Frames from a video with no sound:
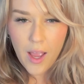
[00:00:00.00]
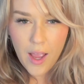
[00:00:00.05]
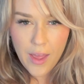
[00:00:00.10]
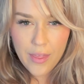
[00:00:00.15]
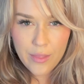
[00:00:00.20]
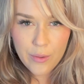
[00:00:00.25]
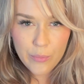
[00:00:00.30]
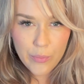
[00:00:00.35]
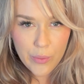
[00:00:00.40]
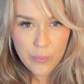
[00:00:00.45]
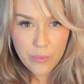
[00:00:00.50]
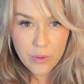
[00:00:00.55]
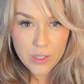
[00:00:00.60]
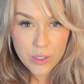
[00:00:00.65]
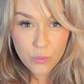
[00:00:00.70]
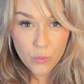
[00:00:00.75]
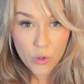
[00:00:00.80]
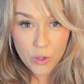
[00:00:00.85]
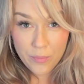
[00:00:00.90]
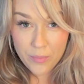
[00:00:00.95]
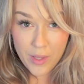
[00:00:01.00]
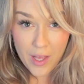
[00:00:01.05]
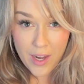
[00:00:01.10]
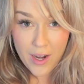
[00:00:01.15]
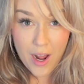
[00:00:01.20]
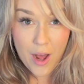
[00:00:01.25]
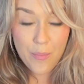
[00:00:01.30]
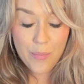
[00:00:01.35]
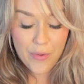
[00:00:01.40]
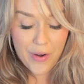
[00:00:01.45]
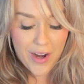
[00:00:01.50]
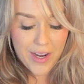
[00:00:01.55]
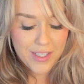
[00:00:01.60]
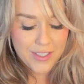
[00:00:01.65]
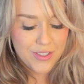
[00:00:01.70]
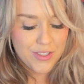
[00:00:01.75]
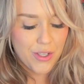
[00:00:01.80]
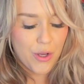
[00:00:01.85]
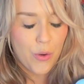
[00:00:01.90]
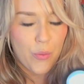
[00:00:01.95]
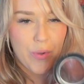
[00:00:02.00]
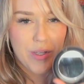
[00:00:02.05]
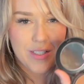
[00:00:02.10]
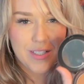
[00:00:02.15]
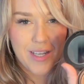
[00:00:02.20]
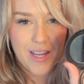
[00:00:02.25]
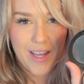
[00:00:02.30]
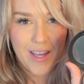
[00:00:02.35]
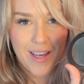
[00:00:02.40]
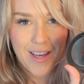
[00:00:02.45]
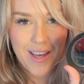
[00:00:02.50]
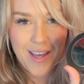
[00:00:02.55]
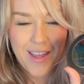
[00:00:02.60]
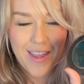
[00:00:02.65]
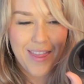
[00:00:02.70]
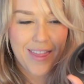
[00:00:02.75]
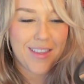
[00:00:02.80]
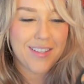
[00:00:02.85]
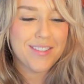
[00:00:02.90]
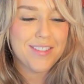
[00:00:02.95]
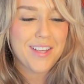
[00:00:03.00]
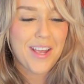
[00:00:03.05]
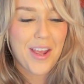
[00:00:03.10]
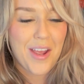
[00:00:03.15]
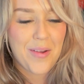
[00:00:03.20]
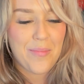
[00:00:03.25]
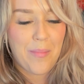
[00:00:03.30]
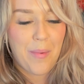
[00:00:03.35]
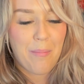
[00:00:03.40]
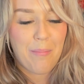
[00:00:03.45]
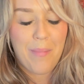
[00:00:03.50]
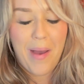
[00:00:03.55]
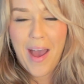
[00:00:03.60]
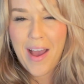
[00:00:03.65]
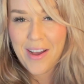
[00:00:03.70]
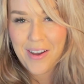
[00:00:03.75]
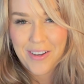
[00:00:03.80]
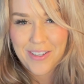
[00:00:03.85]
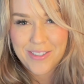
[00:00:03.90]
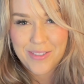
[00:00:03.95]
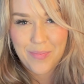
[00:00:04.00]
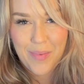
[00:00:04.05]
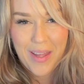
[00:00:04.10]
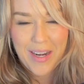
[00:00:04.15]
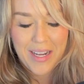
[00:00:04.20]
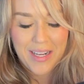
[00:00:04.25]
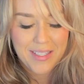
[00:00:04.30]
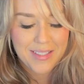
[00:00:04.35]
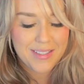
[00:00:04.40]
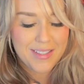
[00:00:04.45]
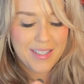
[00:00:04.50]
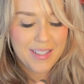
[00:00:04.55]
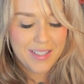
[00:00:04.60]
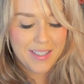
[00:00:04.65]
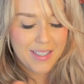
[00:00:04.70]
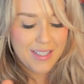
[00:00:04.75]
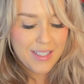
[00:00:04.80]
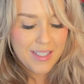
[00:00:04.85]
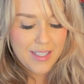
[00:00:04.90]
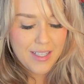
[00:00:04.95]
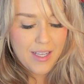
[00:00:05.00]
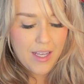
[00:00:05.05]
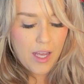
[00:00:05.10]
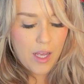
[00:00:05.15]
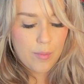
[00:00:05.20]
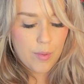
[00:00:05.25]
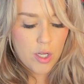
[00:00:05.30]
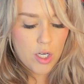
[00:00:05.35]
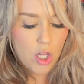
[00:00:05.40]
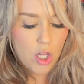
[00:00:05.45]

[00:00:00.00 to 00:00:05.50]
And then we want to warm that up, right? So we take the same MAC Cosmetics. I bought a